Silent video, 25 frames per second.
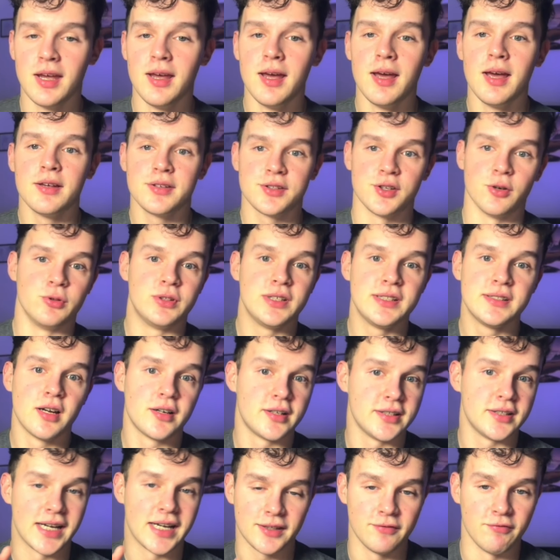So these
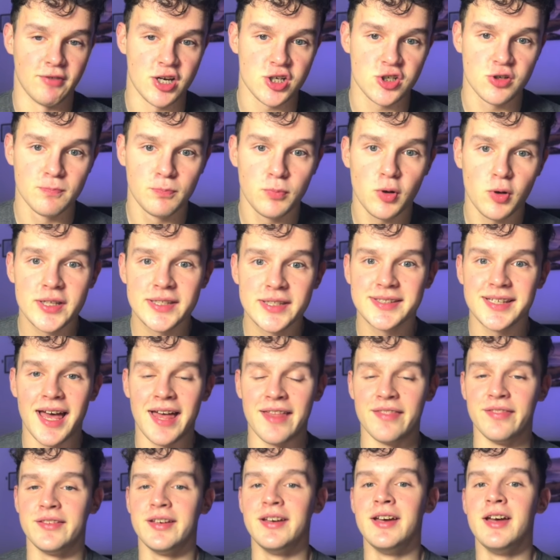are the activation points.
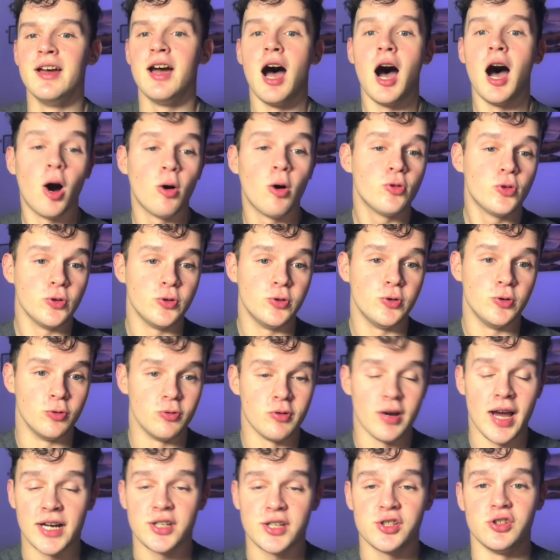And how do
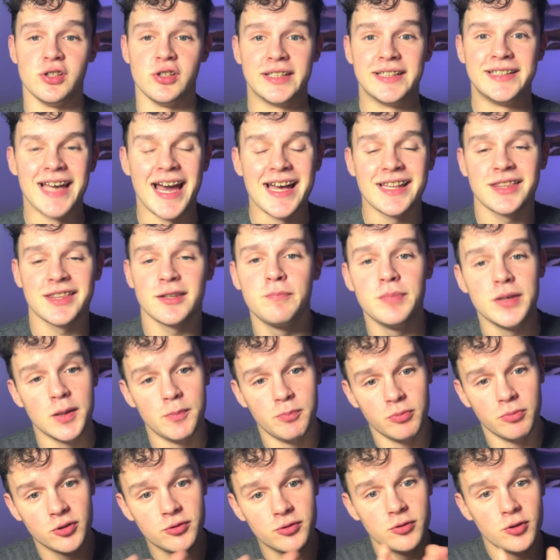you actually get
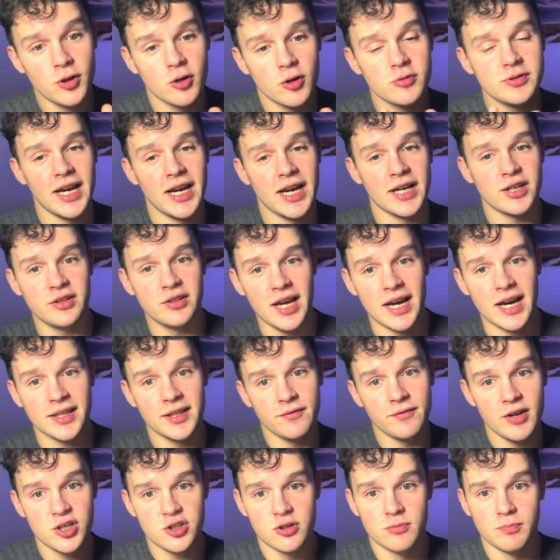people to those
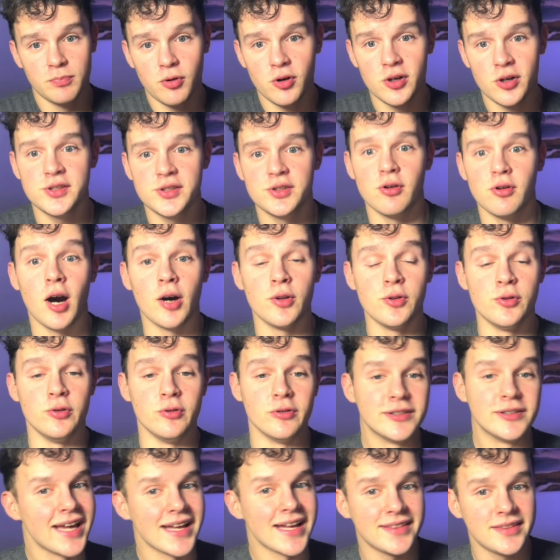activation points? So how do
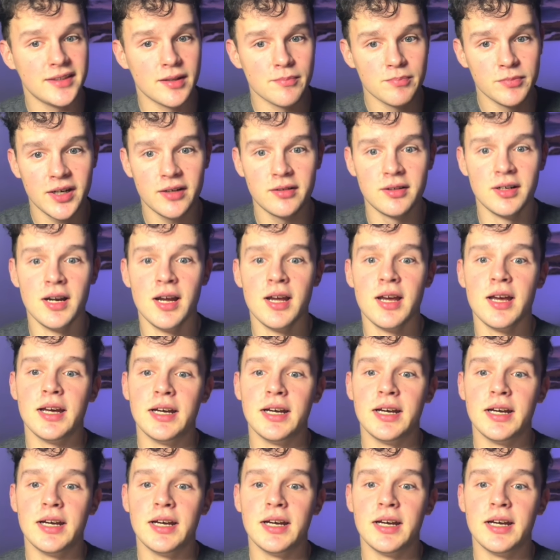you get them there?